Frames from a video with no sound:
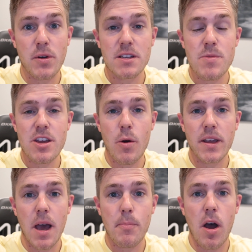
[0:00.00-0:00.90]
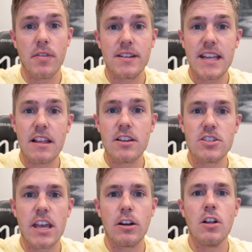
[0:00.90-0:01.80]
going to be going up on the Daily
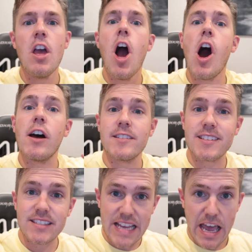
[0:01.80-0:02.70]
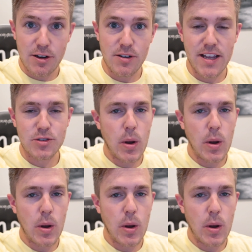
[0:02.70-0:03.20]
channel on Saturday.